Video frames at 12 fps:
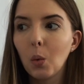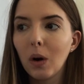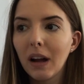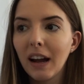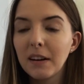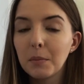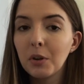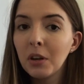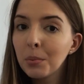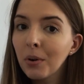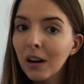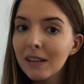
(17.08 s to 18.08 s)
what kind of
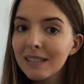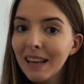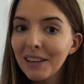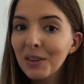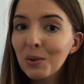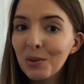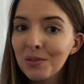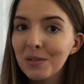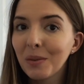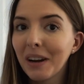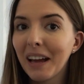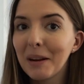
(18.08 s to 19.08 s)
beauty products I use
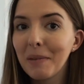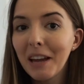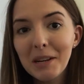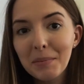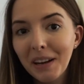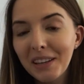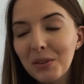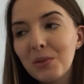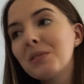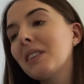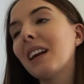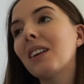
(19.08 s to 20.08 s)
and what kind of makeup I
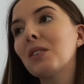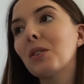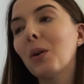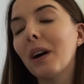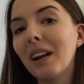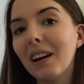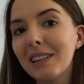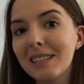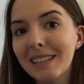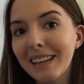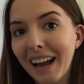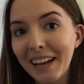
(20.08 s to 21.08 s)
use and quite
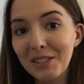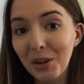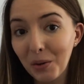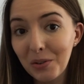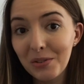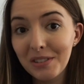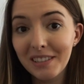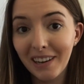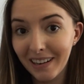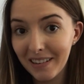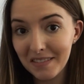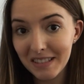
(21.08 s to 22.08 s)
honestly I don't use a
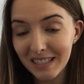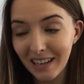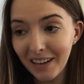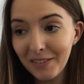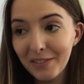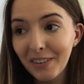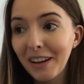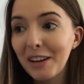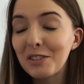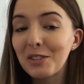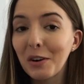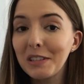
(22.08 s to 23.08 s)
ton of stuff
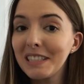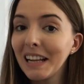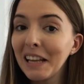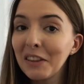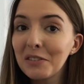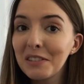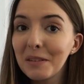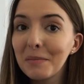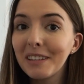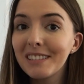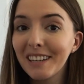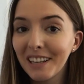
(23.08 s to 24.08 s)
so it's not like there's going to
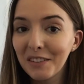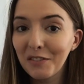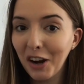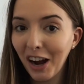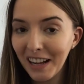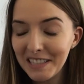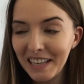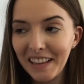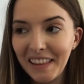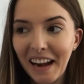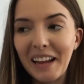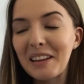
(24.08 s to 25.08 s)
be a ton of
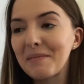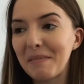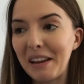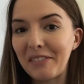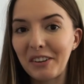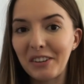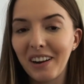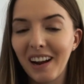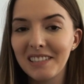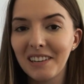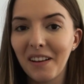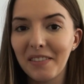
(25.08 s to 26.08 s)
content that I can make for you
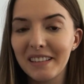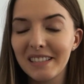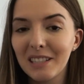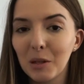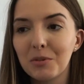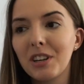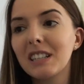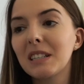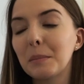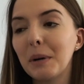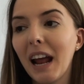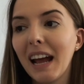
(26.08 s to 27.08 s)
guys on this
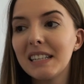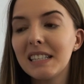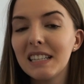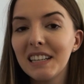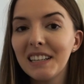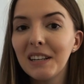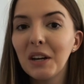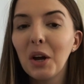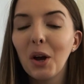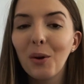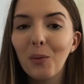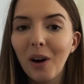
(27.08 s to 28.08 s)
subject but I did
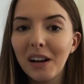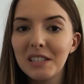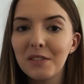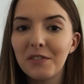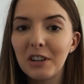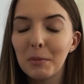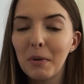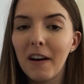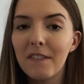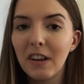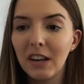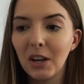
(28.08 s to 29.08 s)
want to film
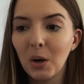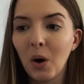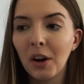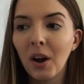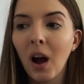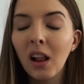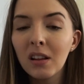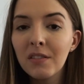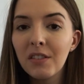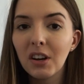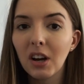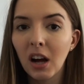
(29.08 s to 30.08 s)
a video on all
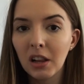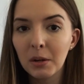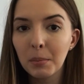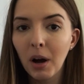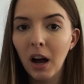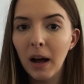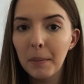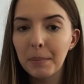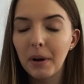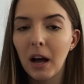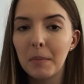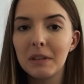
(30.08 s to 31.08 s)
of the ColourPop
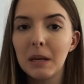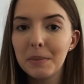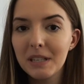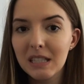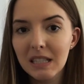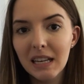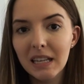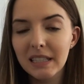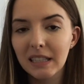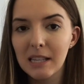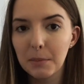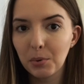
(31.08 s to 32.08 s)
um, Lippie Stix
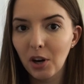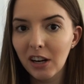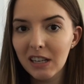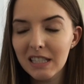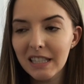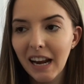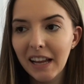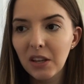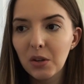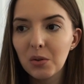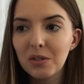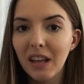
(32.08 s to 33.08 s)
and lip products that I
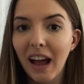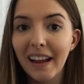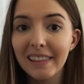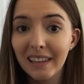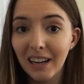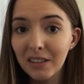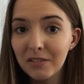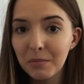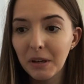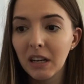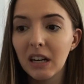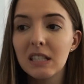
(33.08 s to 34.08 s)
use that I love
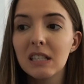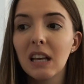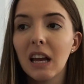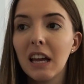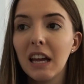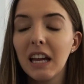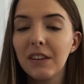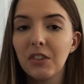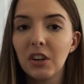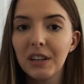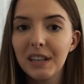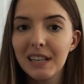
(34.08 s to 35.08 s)
because if
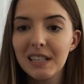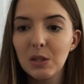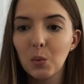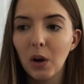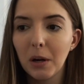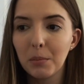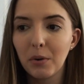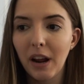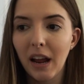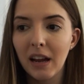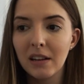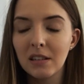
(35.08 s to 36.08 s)
there is one
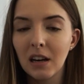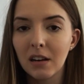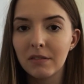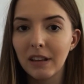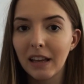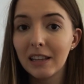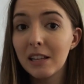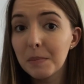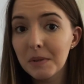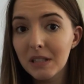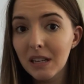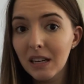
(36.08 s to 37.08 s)
brand of like
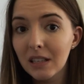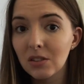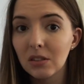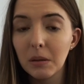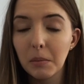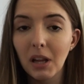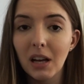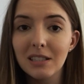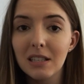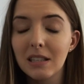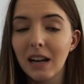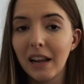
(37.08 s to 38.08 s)
lipsticks or lip
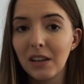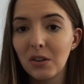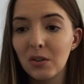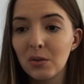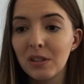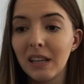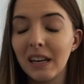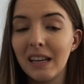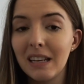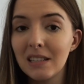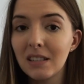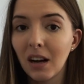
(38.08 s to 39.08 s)
glosses that I use, it
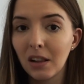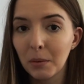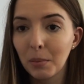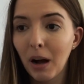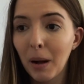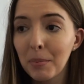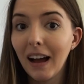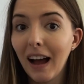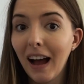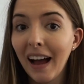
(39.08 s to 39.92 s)
is ColourPop.